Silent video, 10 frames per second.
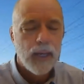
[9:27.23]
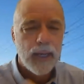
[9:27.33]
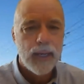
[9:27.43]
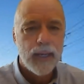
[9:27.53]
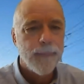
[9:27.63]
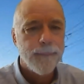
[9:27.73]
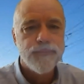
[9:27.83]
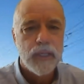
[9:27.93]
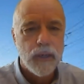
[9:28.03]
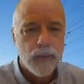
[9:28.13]

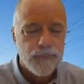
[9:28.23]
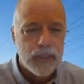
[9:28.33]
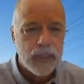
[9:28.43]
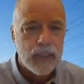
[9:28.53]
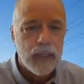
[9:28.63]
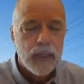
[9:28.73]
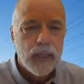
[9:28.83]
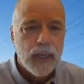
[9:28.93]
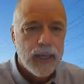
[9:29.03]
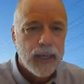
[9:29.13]
You know, the
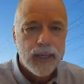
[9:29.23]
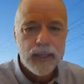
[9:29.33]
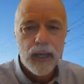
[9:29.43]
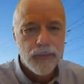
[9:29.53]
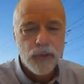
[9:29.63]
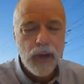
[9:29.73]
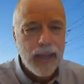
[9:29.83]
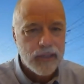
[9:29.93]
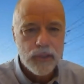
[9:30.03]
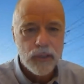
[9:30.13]
other
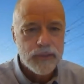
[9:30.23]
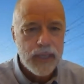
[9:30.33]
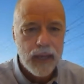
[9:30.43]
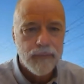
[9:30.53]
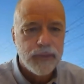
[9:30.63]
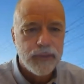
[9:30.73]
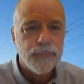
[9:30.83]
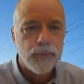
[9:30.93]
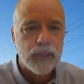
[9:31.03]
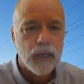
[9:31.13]
ISOs have
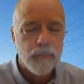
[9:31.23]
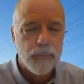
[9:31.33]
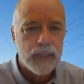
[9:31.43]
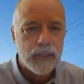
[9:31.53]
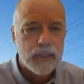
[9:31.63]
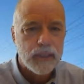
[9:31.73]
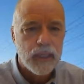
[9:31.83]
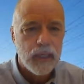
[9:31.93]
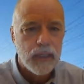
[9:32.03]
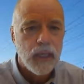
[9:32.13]
different companies that
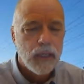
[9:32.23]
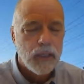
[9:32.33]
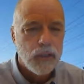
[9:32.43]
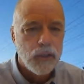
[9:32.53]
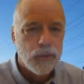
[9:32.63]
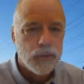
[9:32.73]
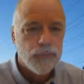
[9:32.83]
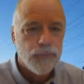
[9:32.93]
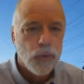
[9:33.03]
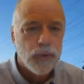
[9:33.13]
they use
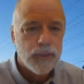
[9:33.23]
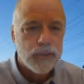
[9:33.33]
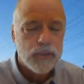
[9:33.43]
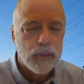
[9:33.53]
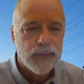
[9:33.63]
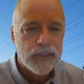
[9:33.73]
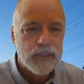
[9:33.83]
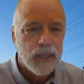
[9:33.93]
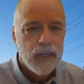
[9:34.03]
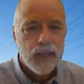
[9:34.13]
for this service.
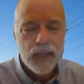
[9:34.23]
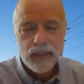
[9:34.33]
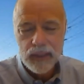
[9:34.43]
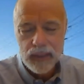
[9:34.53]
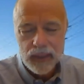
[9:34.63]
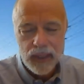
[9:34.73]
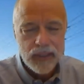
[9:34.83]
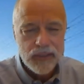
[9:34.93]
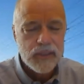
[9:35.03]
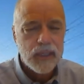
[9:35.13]
And
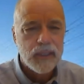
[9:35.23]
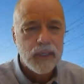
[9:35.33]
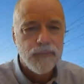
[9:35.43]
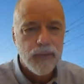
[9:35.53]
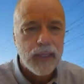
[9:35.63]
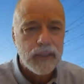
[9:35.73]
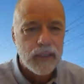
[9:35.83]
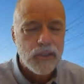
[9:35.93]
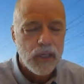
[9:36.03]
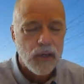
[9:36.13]
as I said, the
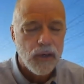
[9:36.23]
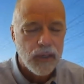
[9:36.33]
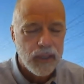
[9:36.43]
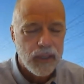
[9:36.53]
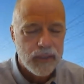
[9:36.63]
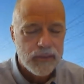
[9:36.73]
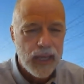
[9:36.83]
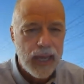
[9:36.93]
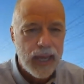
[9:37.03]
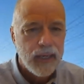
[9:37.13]
advantage here is
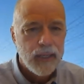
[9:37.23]
that